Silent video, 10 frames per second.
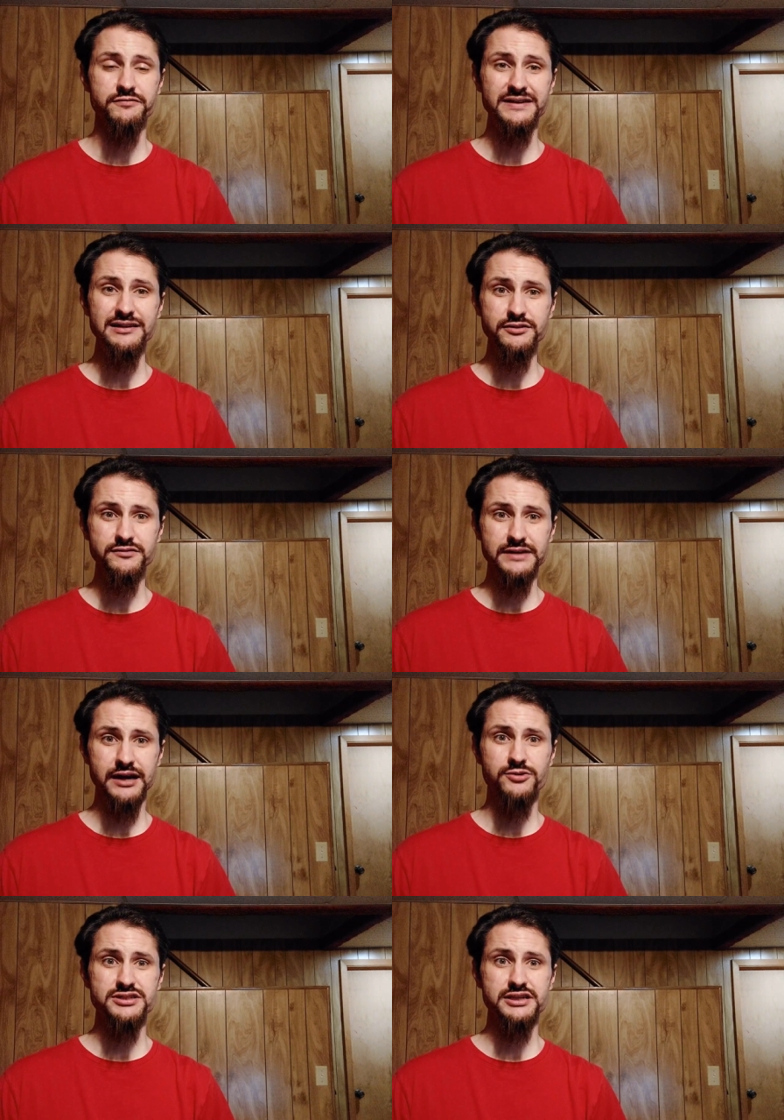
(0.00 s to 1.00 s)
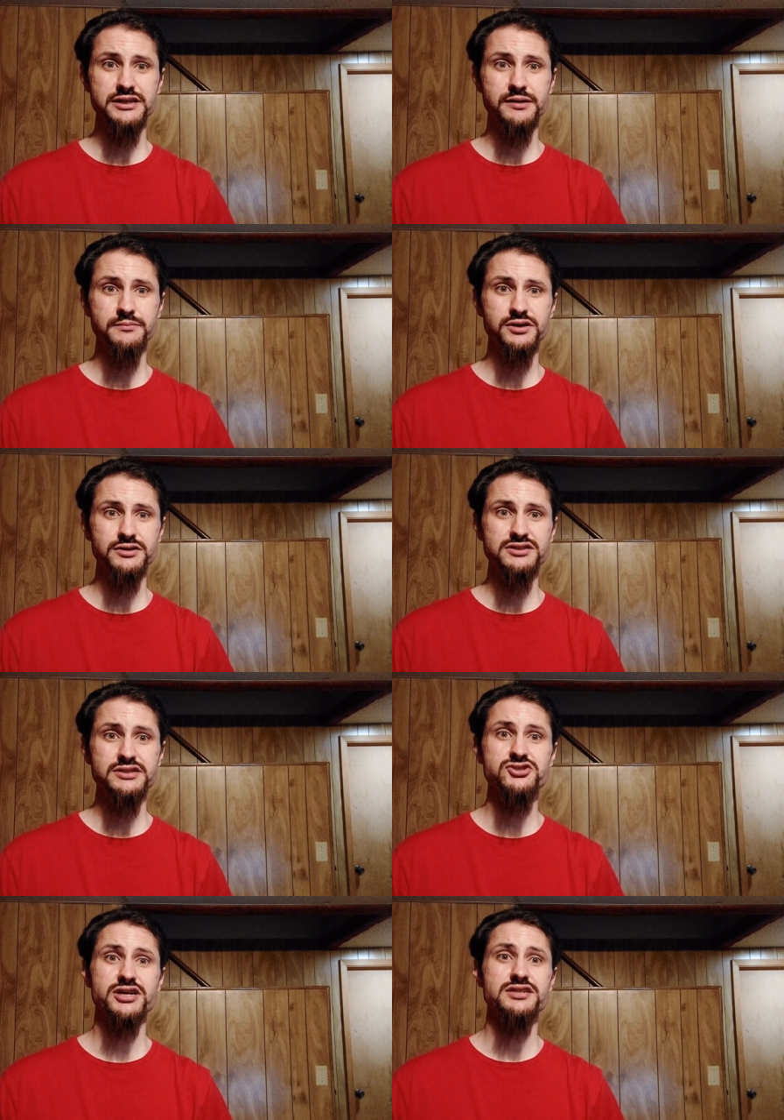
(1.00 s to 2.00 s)
field of Gaussian numbers
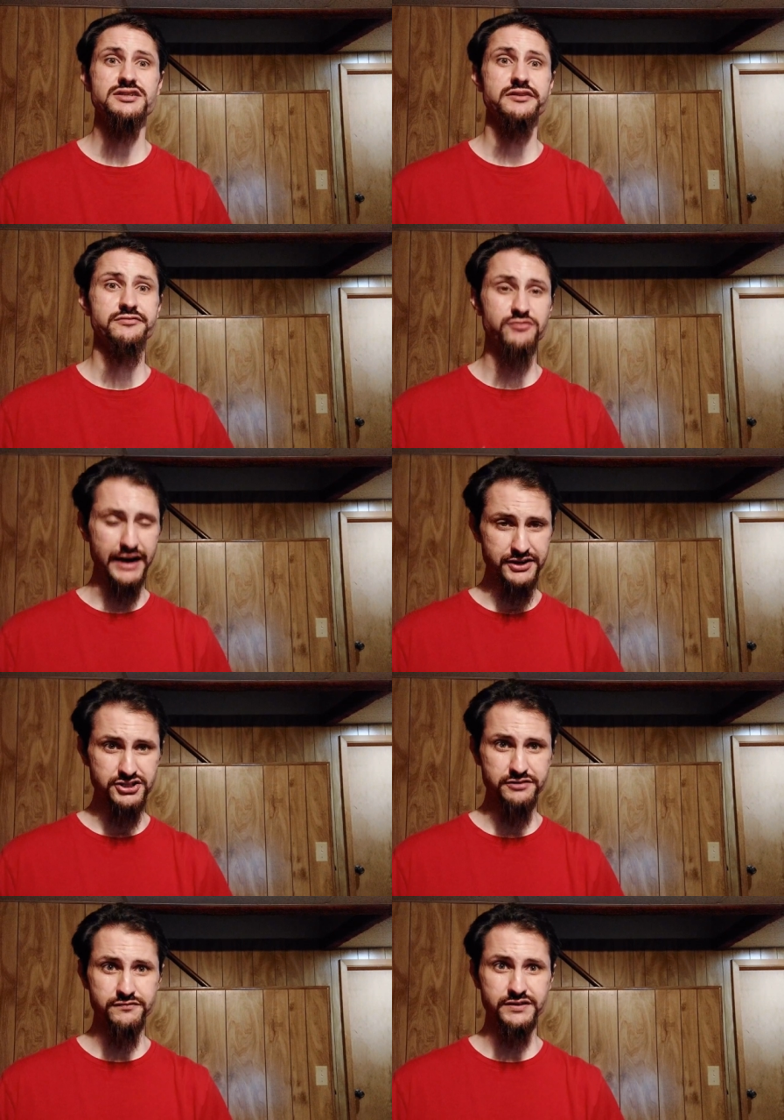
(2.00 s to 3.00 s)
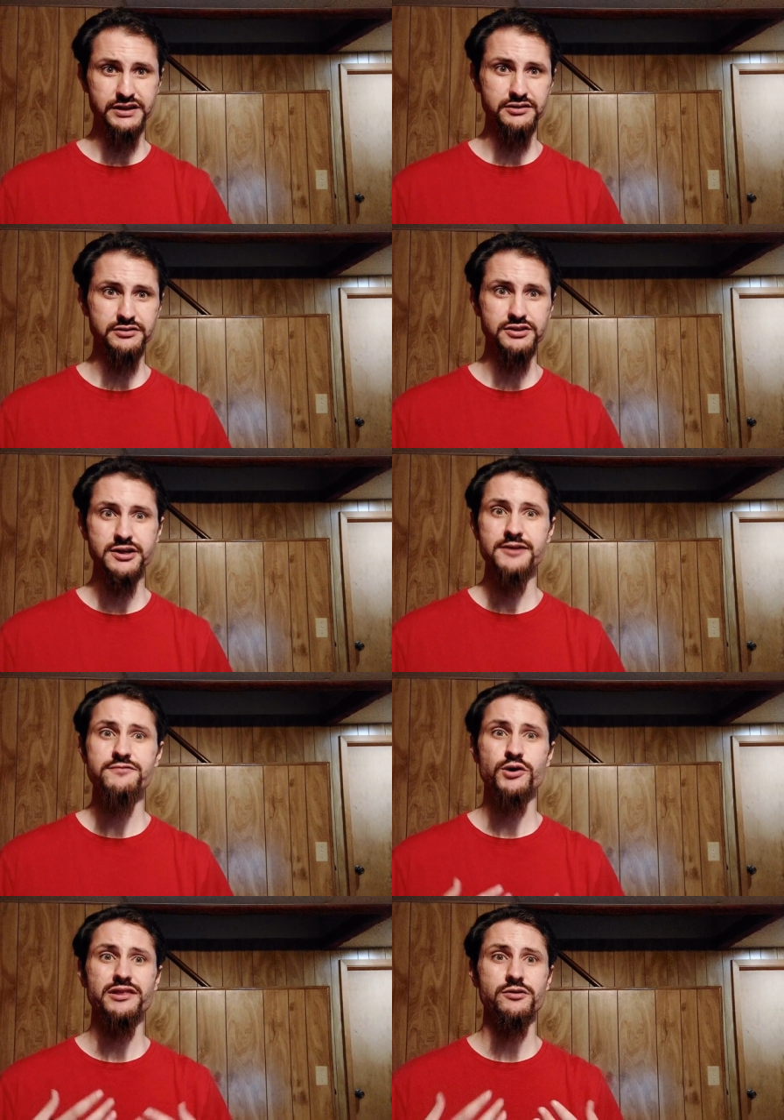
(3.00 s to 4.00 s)
is just the fraction field
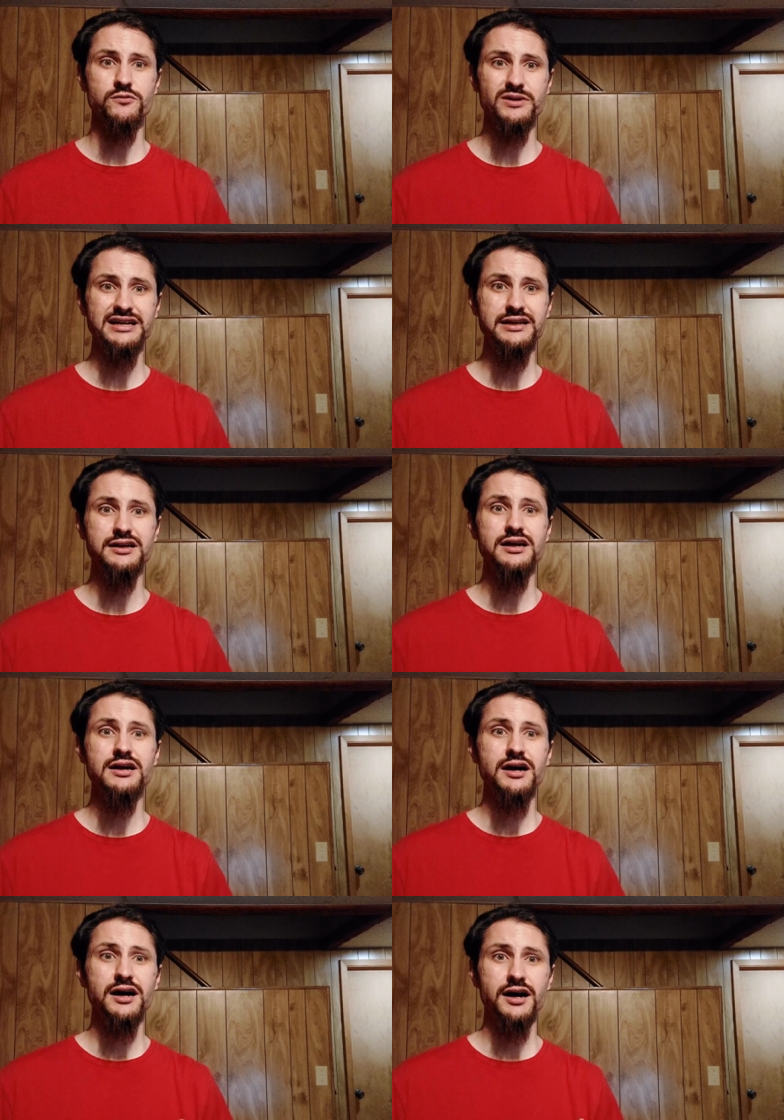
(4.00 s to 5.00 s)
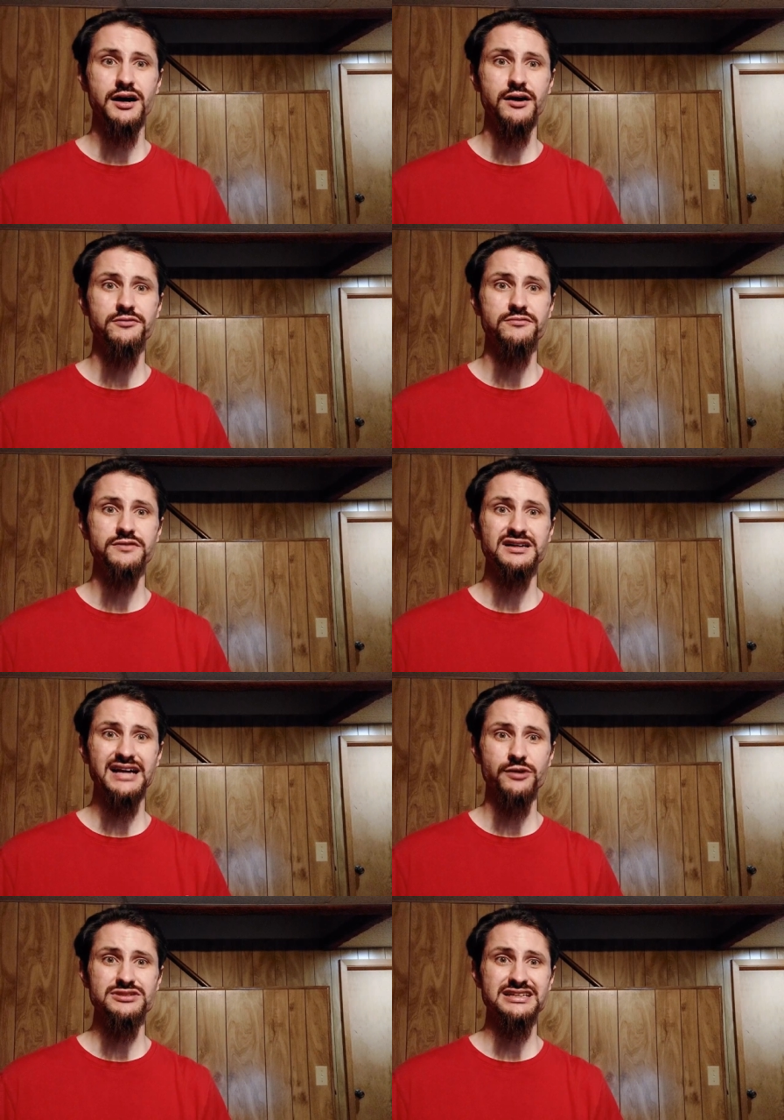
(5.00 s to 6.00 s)
for the ring of
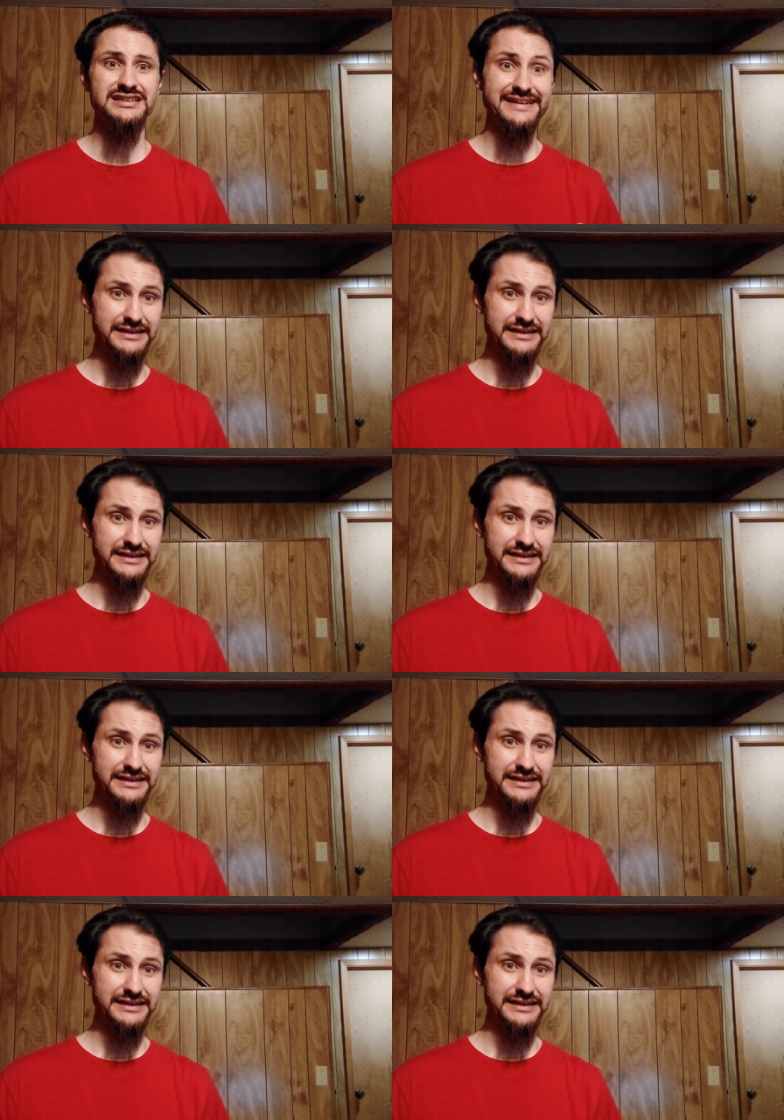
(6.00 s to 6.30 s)
Gaussian